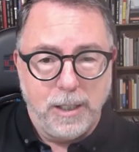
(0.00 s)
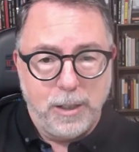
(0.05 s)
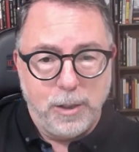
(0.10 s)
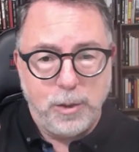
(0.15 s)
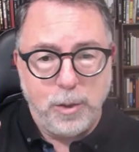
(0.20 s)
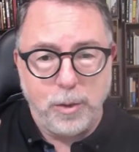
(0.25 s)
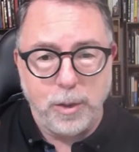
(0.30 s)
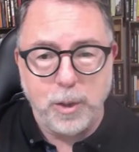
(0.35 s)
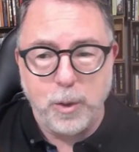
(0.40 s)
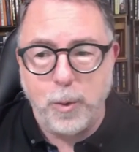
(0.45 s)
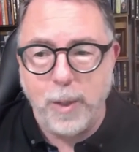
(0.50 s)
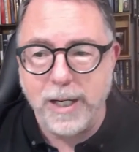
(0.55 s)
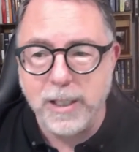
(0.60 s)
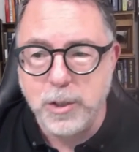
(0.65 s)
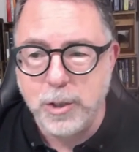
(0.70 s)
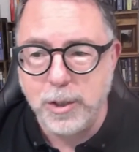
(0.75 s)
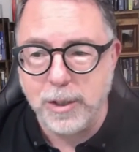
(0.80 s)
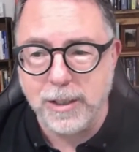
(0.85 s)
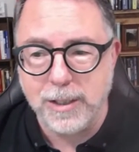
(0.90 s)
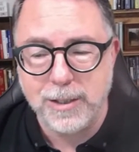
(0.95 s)
So the
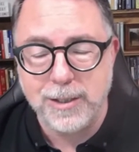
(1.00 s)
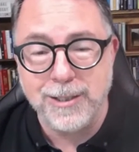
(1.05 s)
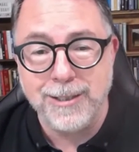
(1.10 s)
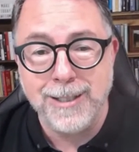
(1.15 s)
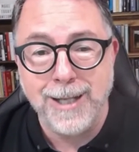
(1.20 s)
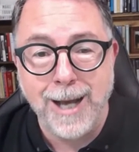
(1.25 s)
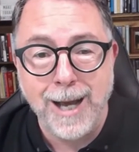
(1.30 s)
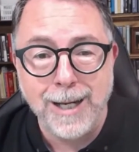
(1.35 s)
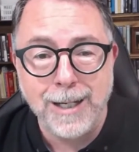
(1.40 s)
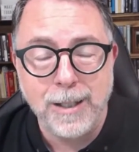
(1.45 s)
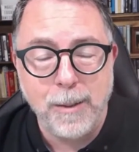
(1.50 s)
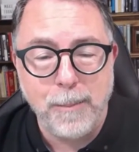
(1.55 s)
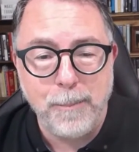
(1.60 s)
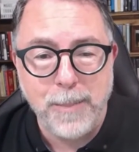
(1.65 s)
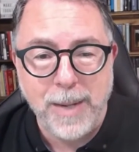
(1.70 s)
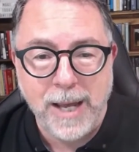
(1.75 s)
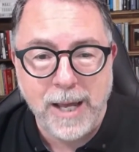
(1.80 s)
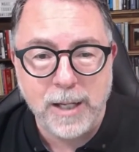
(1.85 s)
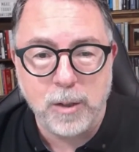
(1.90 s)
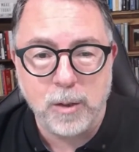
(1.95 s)
question is not a
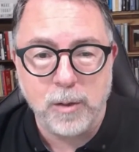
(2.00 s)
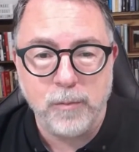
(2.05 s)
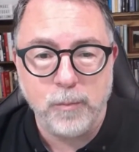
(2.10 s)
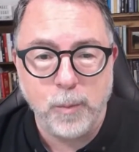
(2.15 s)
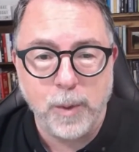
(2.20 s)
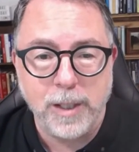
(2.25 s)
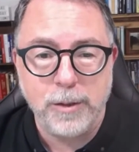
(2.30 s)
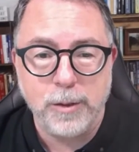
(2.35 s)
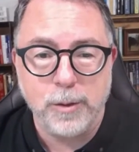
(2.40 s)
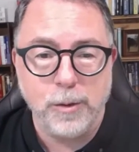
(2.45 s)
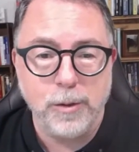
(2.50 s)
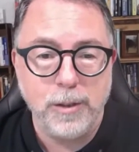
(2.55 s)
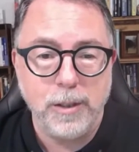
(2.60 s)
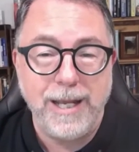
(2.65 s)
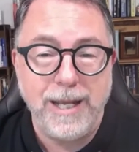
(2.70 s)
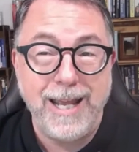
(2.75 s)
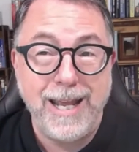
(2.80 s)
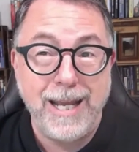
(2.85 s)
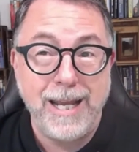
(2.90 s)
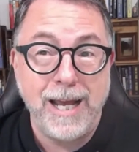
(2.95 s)
matter of whether
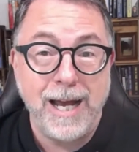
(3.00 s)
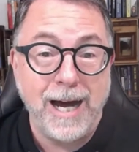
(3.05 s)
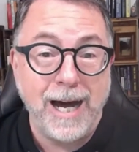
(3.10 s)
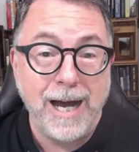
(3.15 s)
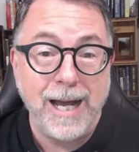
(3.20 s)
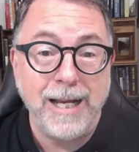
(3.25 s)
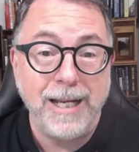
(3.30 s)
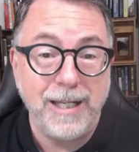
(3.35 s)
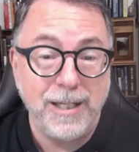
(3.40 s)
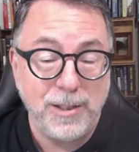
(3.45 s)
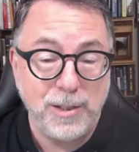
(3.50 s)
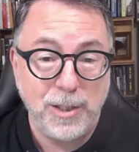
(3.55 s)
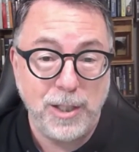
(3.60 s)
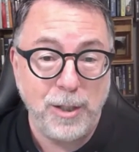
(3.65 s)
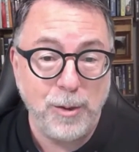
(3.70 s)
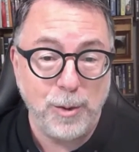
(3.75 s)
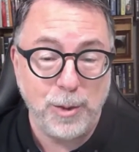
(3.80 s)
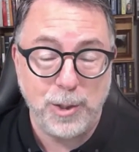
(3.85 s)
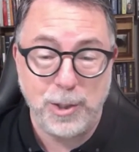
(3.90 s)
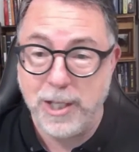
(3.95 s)
A I is
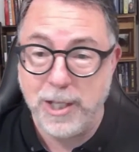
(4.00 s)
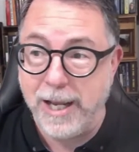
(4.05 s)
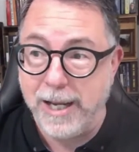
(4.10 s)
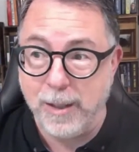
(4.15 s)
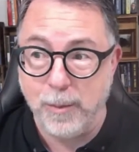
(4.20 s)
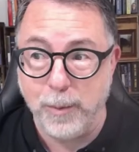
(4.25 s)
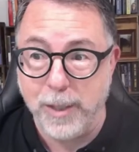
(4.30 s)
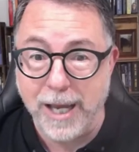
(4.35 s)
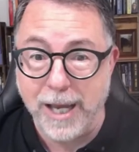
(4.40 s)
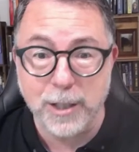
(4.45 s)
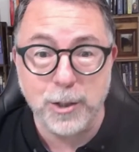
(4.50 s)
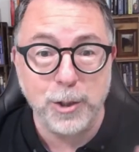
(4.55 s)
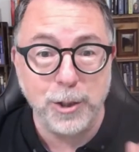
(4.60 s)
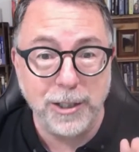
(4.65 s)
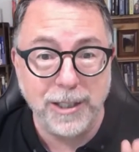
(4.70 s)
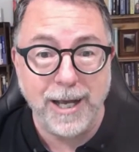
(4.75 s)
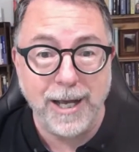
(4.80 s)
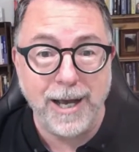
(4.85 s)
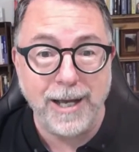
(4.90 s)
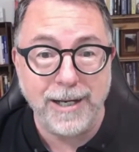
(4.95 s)
here to stay. And we
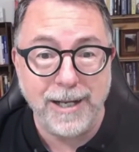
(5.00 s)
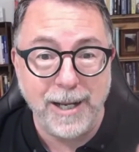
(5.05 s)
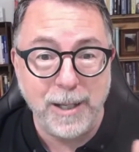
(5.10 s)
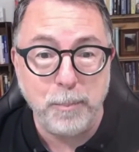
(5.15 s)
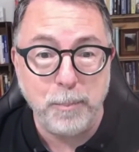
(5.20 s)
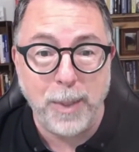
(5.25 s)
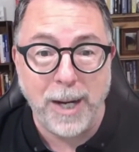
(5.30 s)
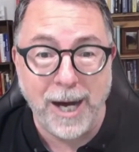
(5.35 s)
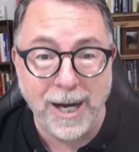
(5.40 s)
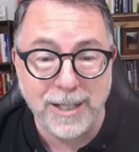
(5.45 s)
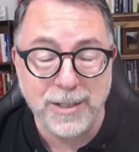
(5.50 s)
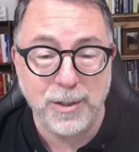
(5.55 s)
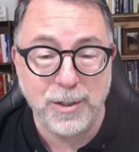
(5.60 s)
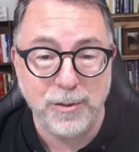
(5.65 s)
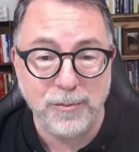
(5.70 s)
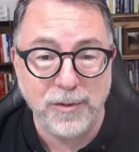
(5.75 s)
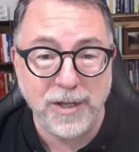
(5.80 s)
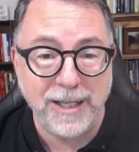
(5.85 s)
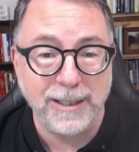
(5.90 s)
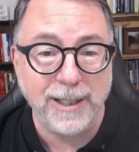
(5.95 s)
actually got a
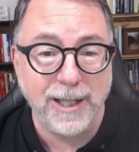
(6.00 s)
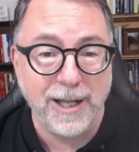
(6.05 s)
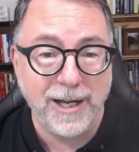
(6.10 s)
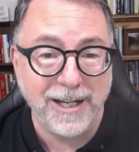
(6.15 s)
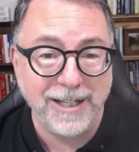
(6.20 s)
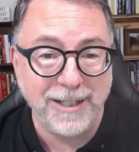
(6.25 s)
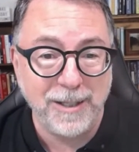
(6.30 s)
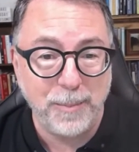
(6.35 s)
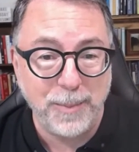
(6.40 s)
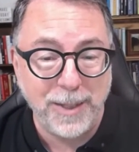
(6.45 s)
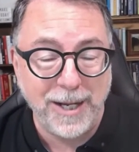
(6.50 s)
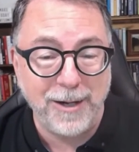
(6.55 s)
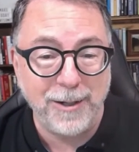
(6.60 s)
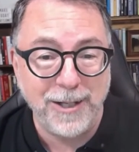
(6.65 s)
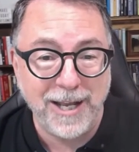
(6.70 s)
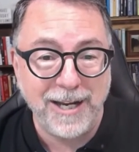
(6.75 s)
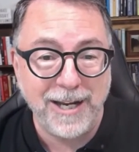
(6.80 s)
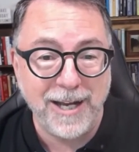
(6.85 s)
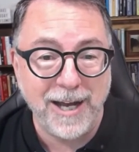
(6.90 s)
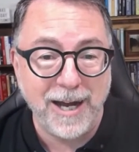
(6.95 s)
positive headline
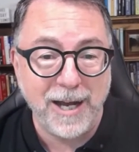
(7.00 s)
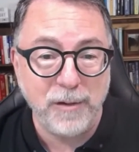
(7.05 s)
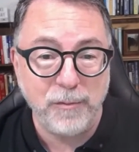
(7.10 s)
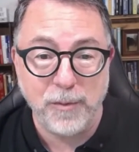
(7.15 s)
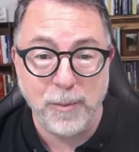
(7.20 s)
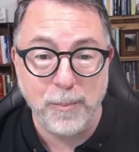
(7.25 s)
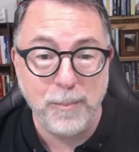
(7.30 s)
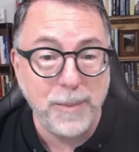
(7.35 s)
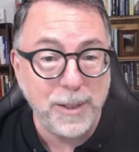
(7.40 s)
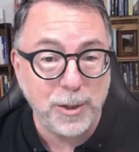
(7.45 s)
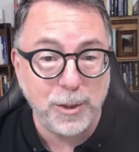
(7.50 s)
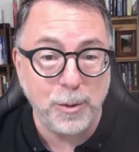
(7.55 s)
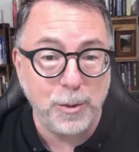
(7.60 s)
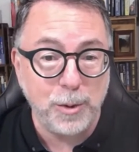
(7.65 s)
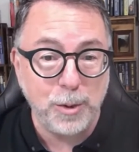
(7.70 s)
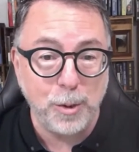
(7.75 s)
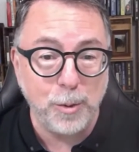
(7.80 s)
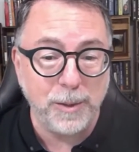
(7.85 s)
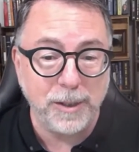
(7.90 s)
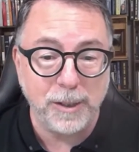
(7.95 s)
about A I from Mister
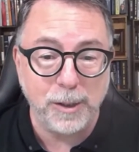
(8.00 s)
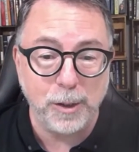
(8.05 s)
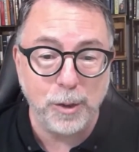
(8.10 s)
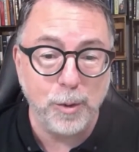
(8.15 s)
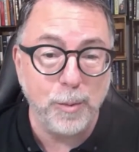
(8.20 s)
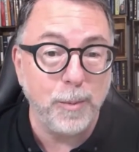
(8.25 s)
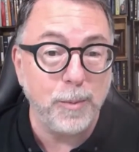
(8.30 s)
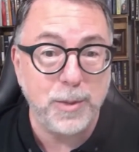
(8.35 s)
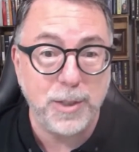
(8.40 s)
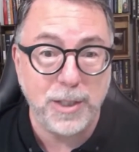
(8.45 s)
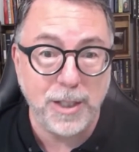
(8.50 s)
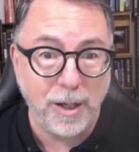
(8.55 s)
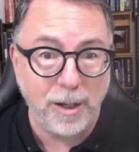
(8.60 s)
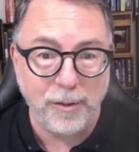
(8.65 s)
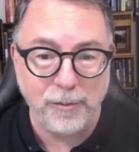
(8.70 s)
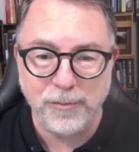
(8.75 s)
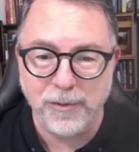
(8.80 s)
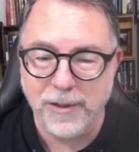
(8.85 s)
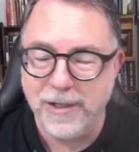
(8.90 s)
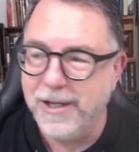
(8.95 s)
Doom and Gloom
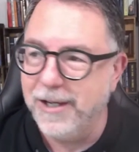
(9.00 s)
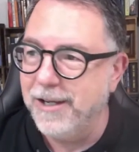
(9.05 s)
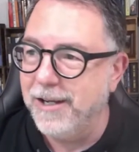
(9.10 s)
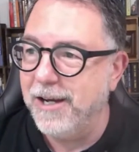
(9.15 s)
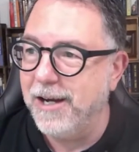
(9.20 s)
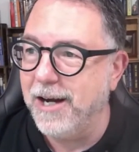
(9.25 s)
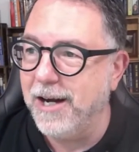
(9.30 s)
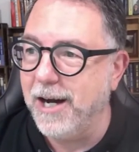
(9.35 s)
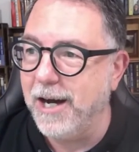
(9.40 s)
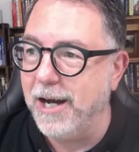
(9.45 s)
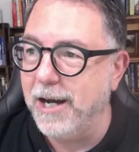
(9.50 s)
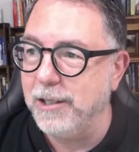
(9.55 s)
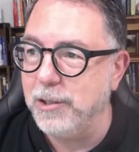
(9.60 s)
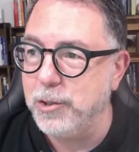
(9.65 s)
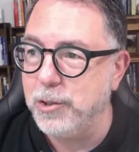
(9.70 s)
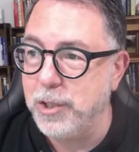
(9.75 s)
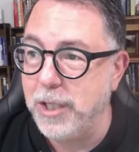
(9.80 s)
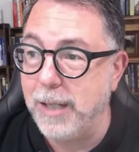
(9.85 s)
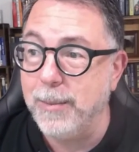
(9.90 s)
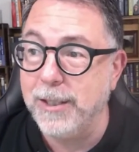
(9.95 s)
himself, uh,
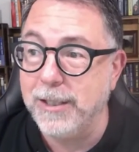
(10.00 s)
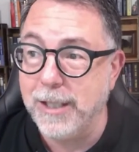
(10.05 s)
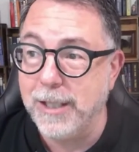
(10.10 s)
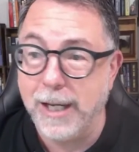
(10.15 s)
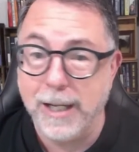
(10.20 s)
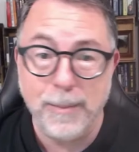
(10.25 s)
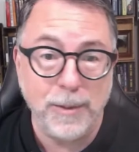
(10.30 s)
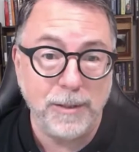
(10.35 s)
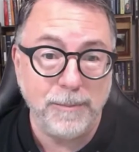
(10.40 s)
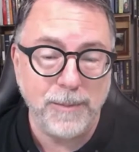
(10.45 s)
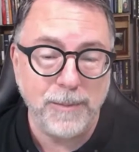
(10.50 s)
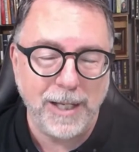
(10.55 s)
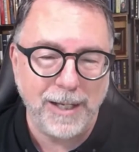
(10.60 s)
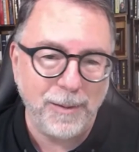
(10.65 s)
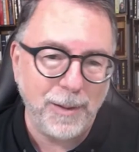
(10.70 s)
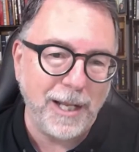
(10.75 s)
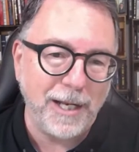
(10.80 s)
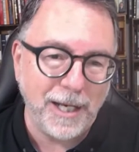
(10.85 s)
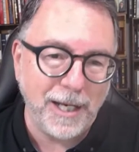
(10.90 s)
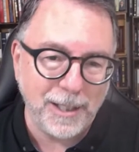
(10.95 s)
Jamie Dimon.
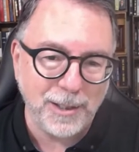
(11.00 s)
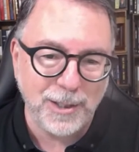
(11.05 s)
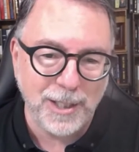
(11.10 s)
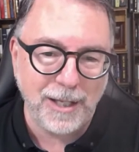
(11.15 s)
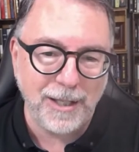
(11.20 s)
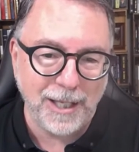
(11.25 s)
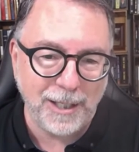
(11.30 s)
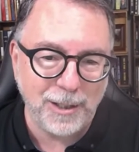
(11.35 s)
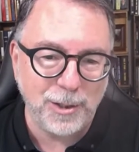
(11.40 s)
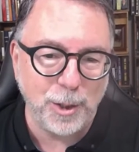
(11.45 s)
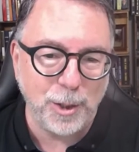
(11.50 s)
And, and I say that